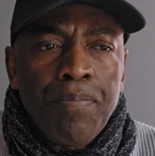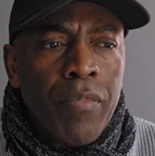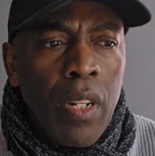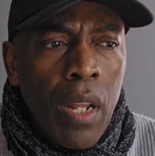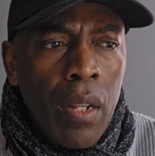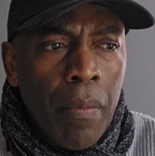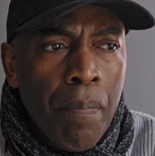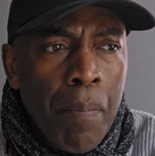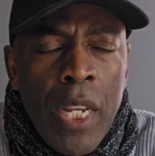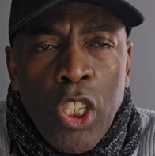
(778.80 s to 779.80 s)
a lot of
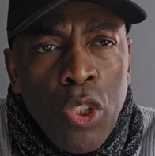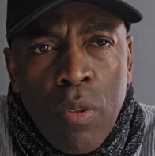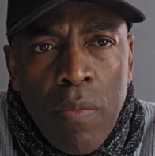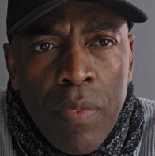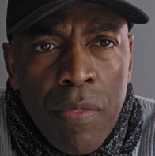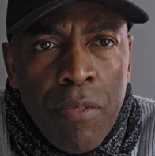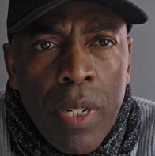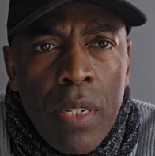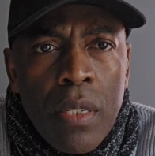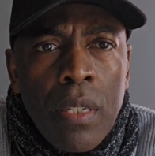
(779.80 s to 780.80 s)
mixture of
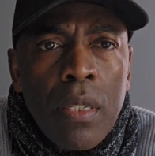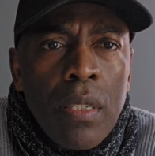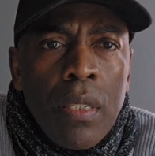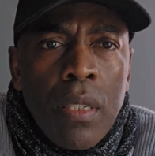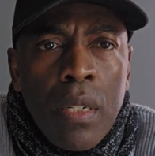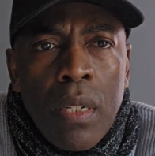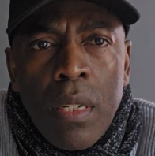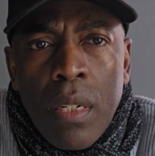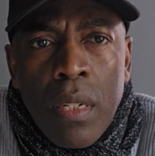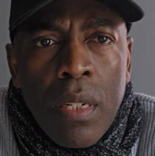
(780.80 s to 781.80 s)
different
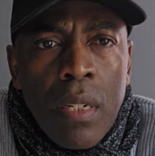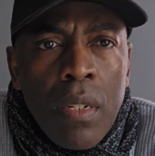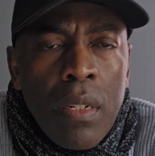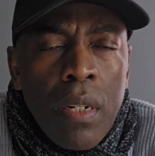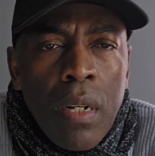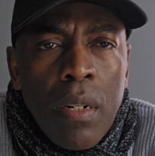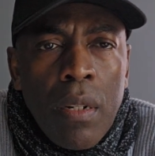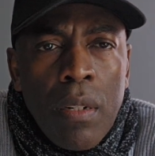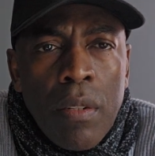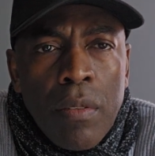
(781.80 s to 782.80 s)

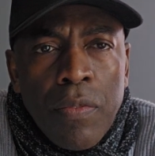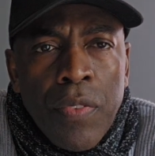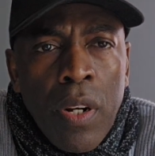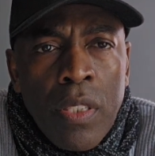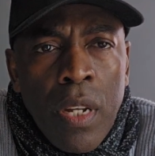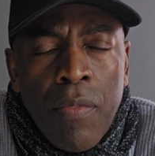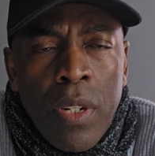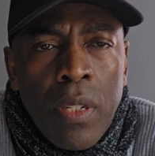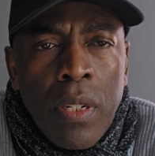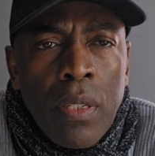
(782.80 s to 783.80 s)
uh, philosophical